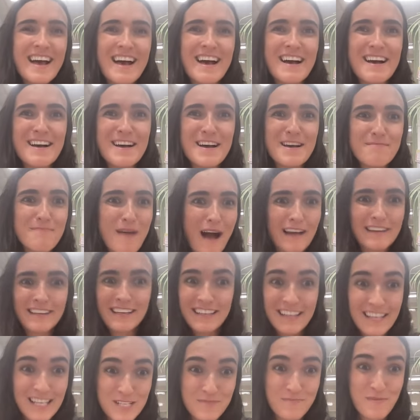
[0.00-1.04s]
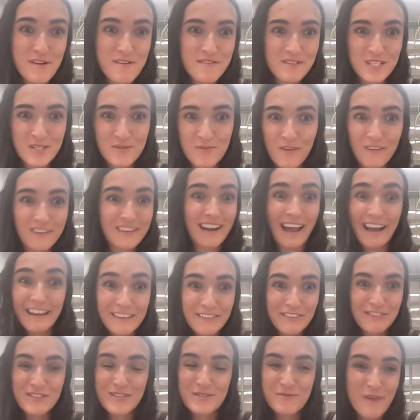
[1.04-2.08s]
I can experience what
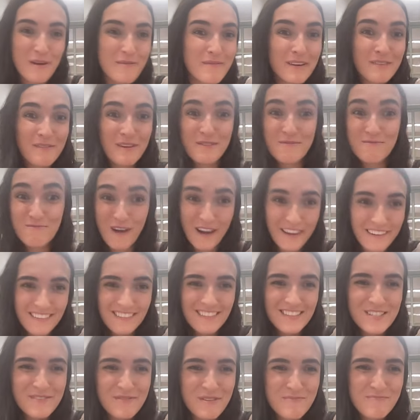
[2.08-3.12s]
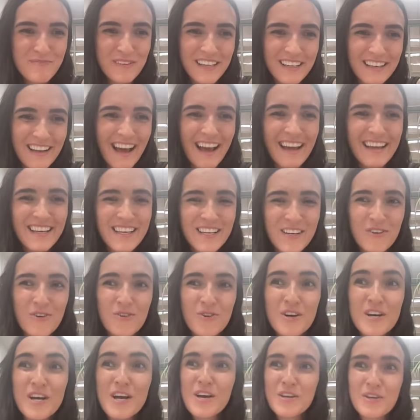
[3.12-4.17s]
life swimming with whales would be like,
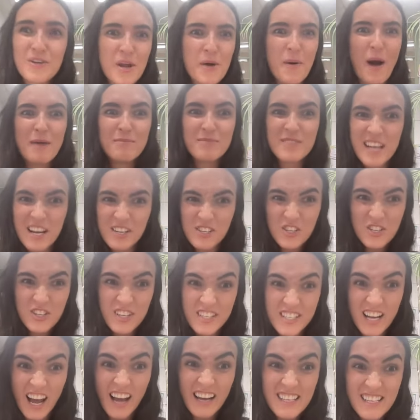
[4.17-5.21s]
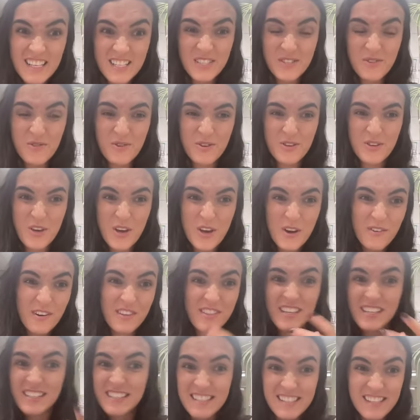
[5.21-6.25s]
or, I'm touching a dinosaur here and
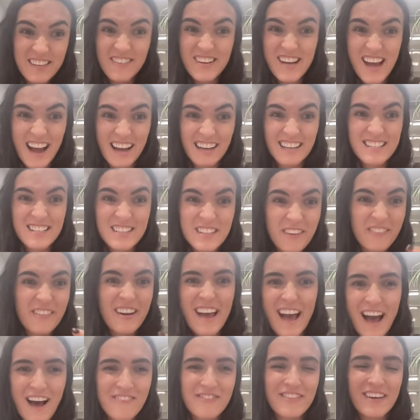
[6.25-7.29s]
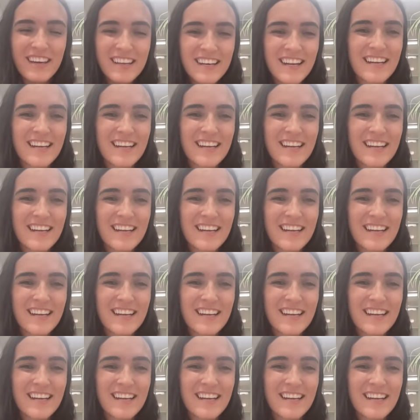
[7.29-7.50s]
this is the reaction that we're having.